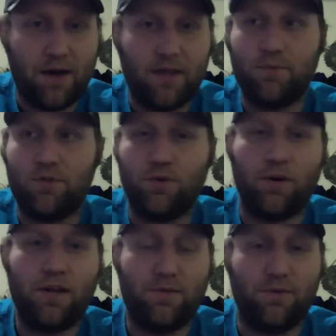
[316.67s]
And the
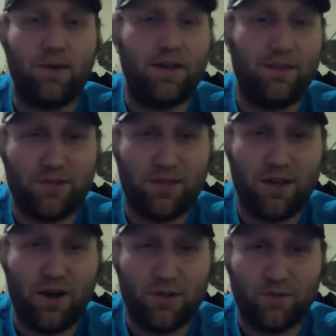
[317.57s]
majority of the regulators, I
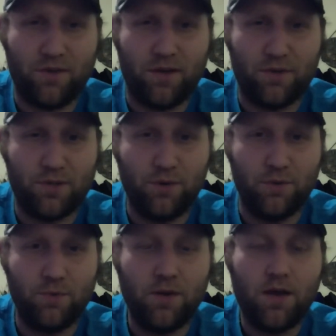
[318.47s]
think, also failed too.